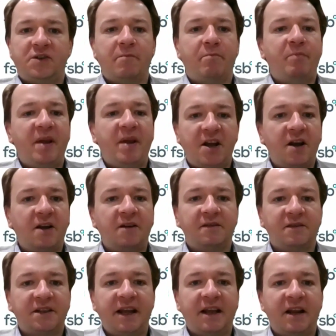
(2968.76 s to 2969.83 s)
It's a big
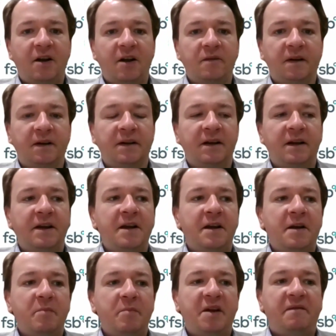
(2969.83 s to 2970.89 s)
hurdle to get over.
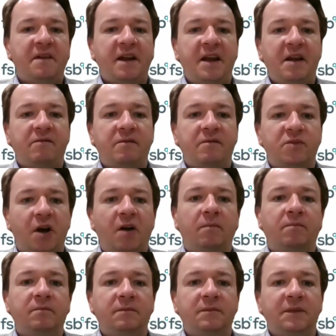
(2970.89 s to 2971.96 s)
But if they hear from
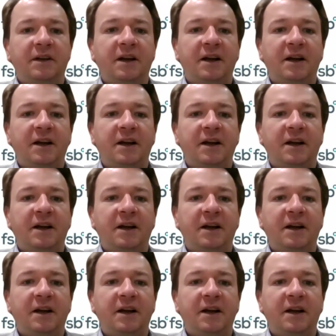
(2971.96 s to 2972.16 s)
Tom,